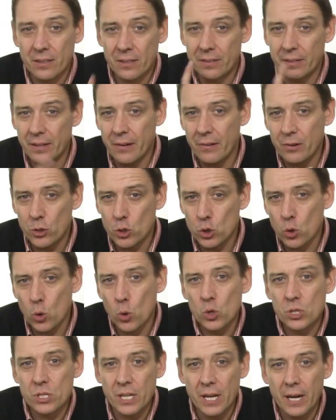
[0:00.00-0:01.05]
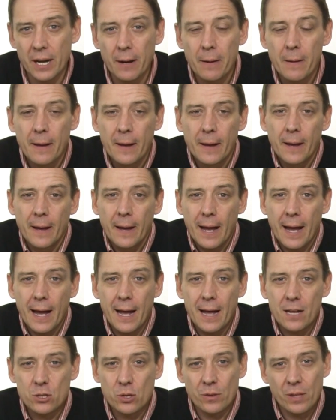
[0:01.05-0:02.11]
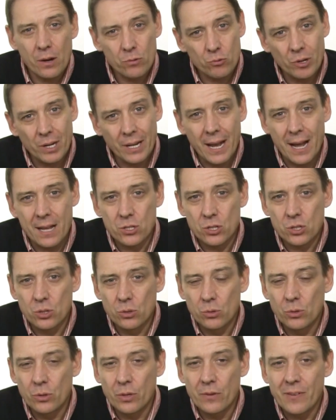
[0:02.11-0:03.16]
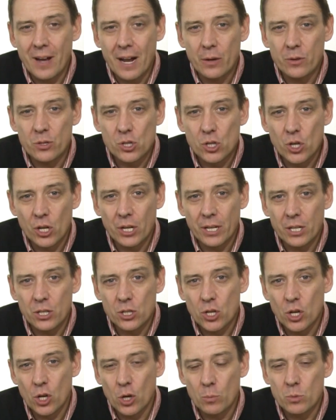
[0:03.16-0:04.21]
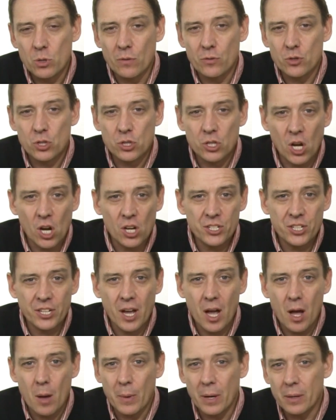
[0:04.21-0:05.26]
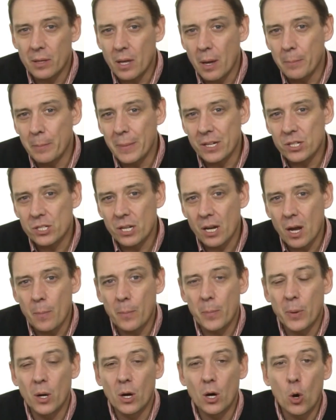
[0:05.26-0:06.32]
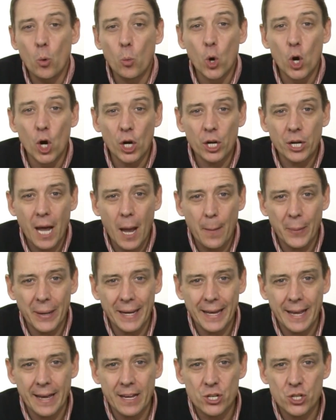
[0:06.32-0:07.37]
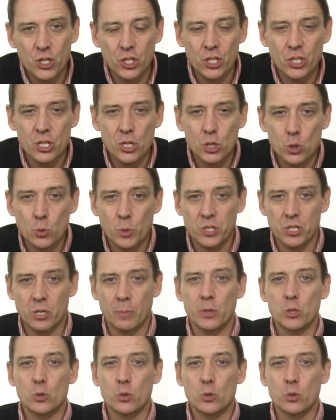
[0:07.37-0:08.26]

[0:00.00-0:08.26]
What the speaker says: There are the scores there. So that really adds to the value, certainly in terms of starting up and mixing up work applications and switching